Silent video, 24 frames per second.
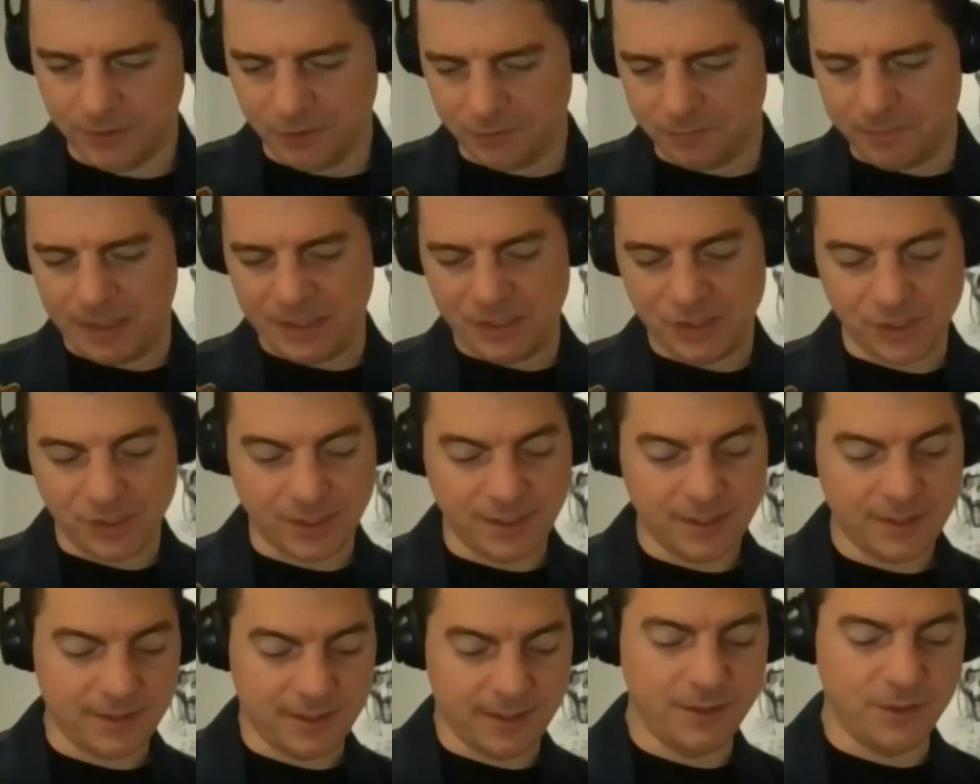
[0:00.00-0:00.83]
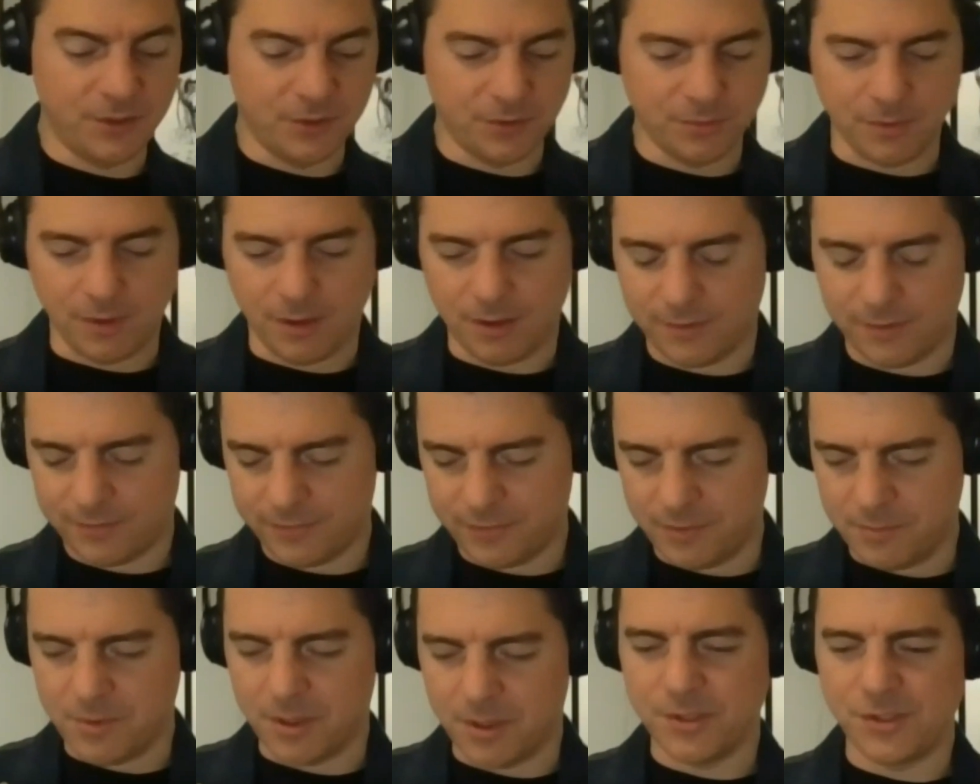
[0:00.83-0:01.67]
you mentioned it, you are
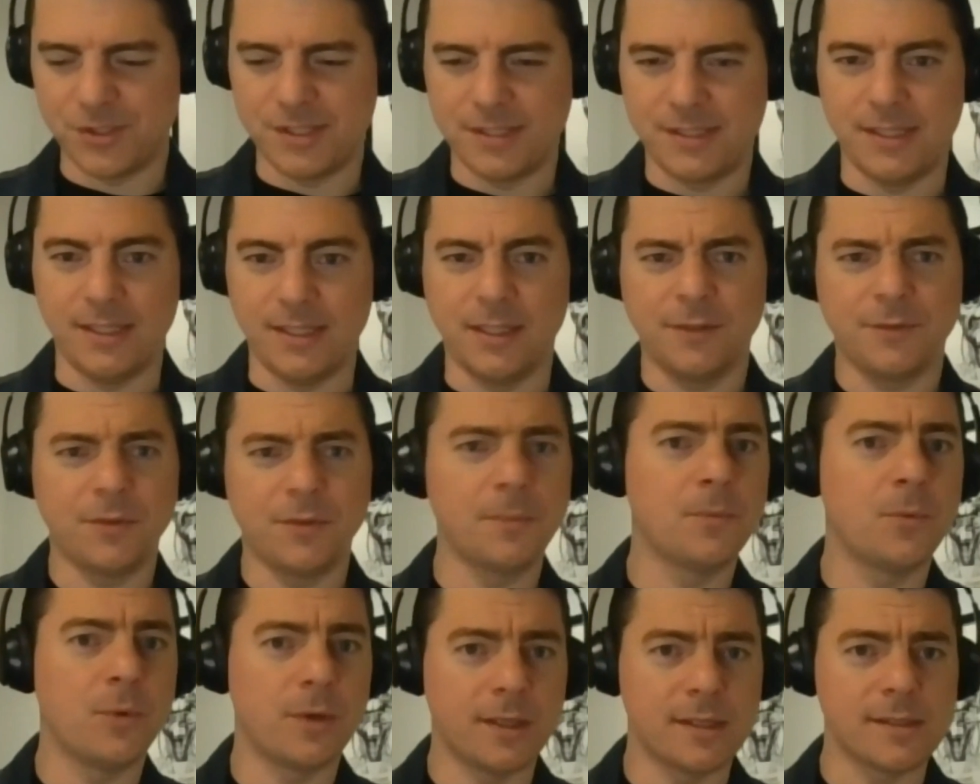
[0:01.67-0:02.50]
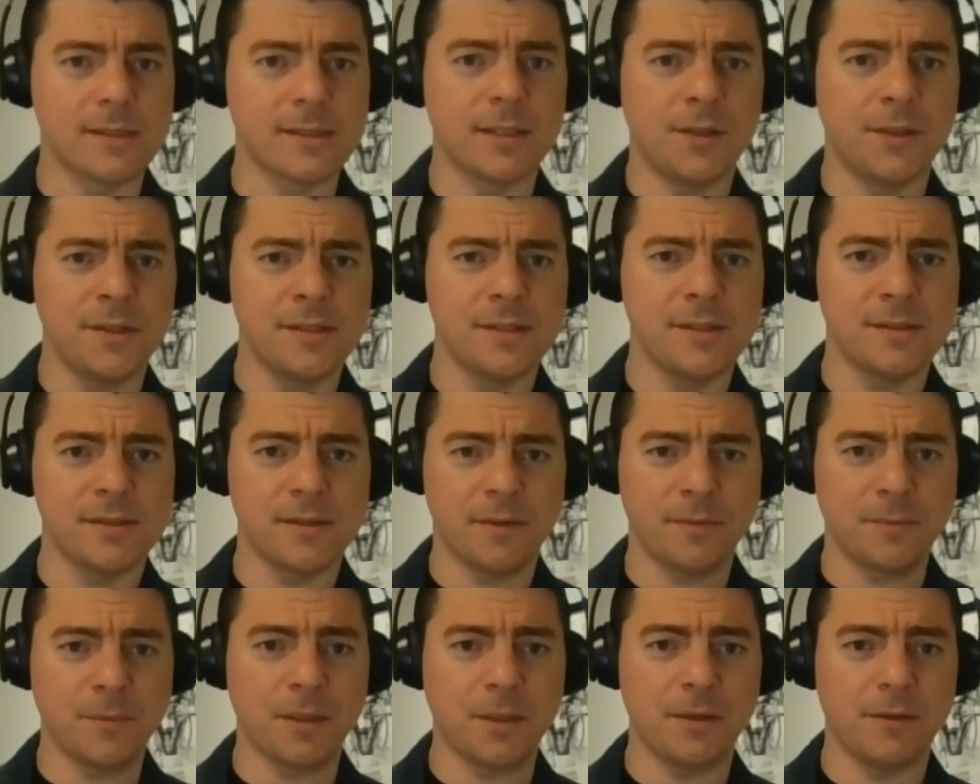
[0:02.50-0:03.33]
from Argentina, from Buenos Aires,
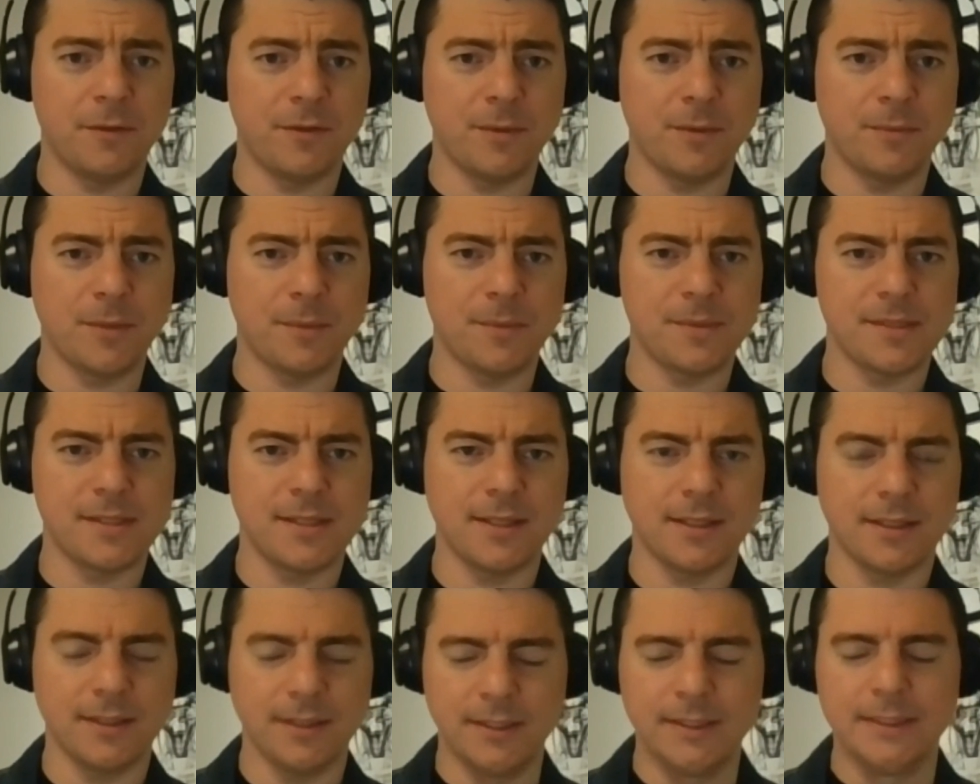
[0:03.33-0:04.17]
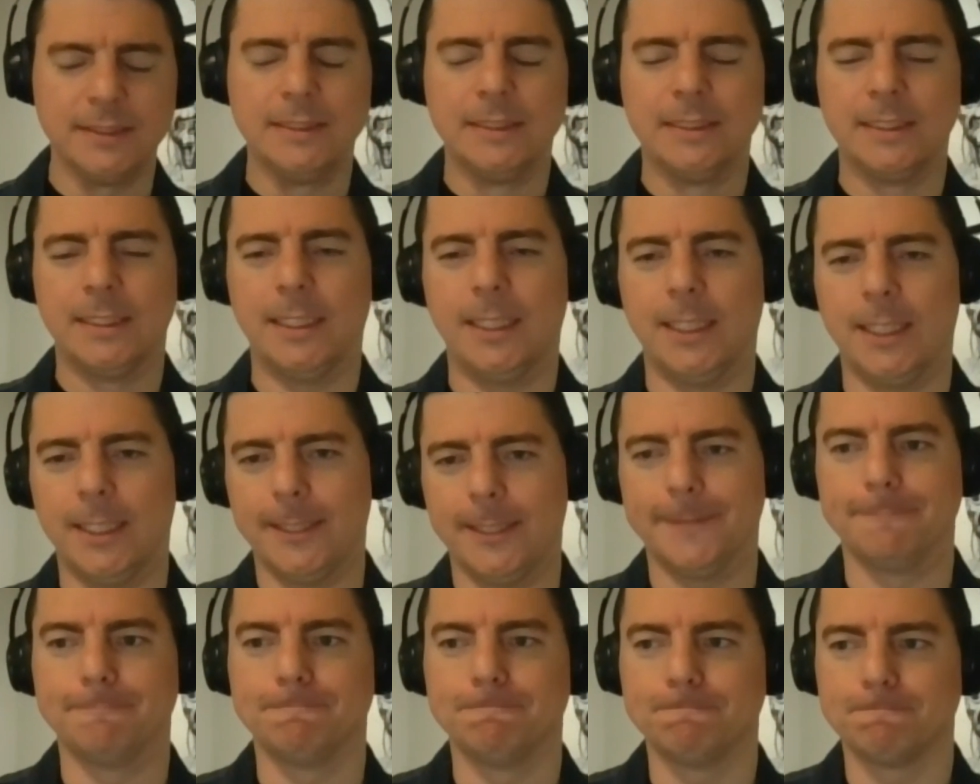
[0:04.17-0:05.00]
not mistaken.
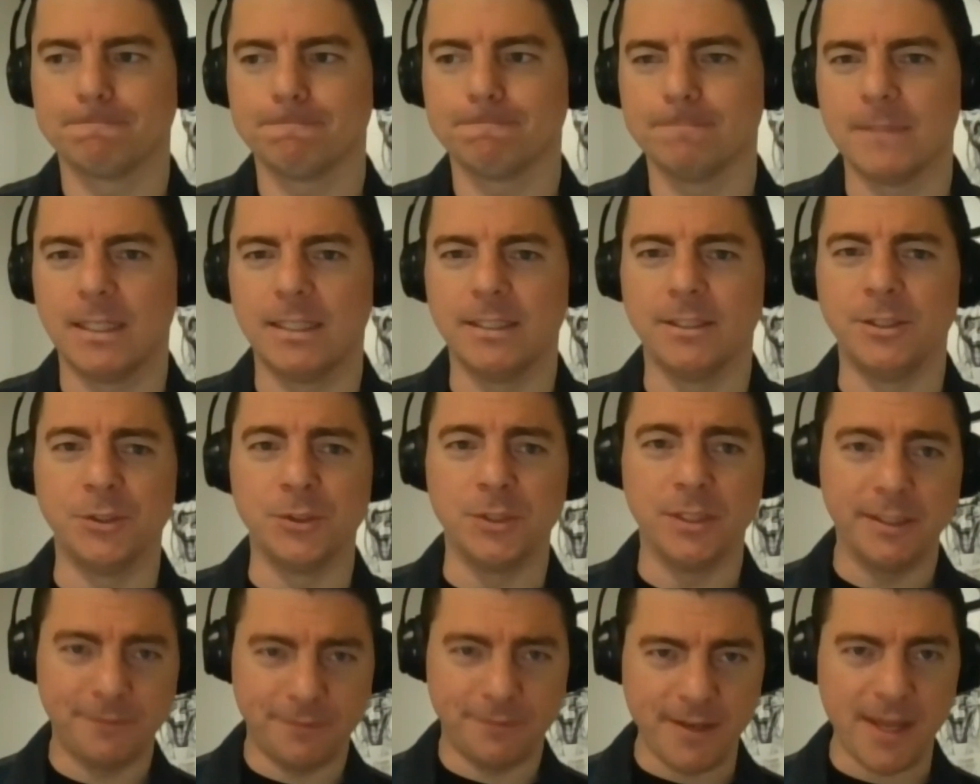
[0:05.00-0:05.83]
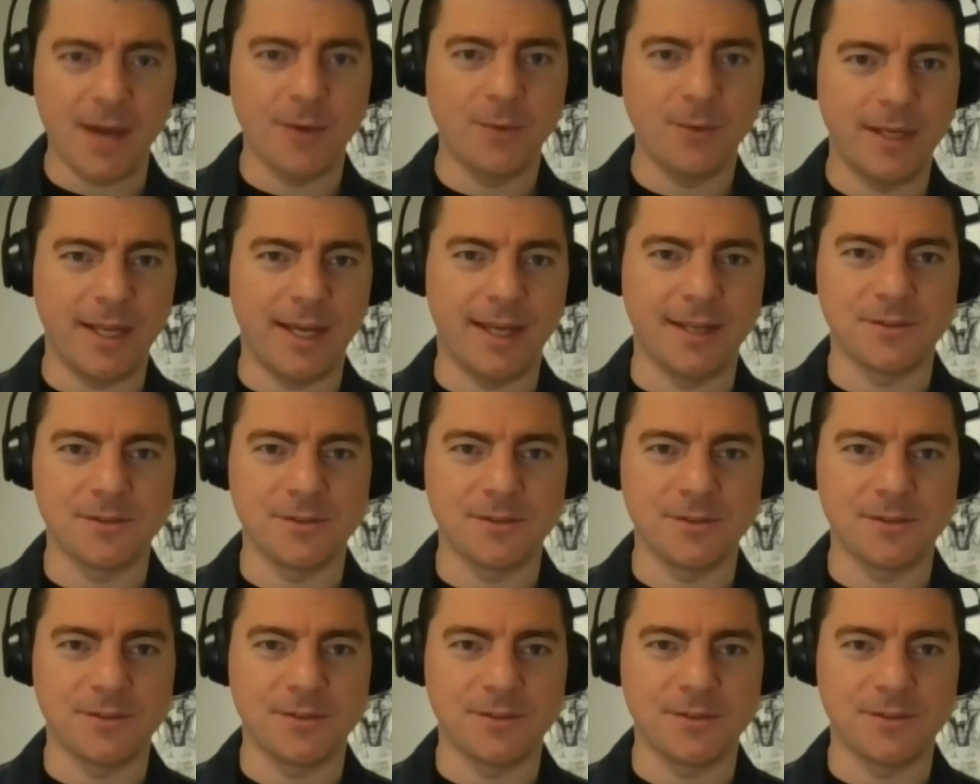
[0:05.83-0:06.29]
You live now in